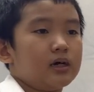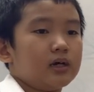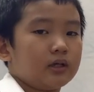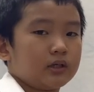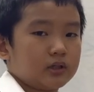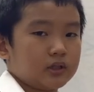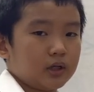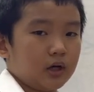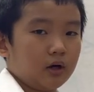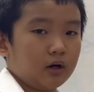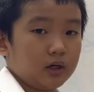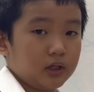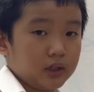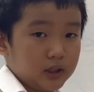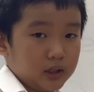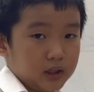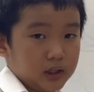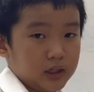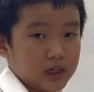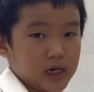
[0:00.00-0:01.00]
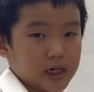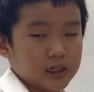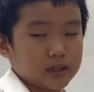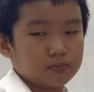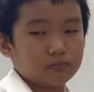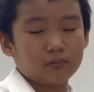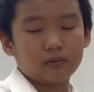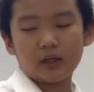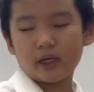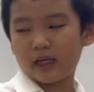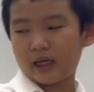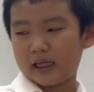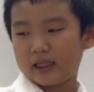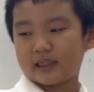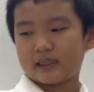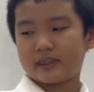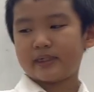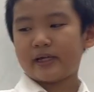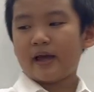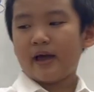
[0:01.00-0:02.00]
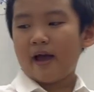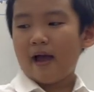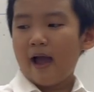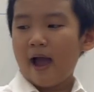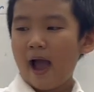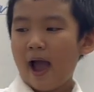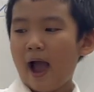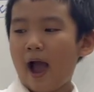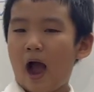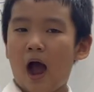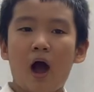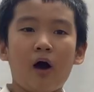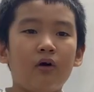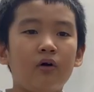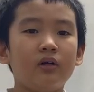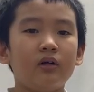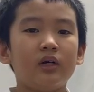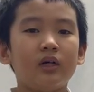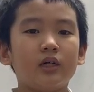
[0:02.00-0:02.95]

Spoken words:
So he explains how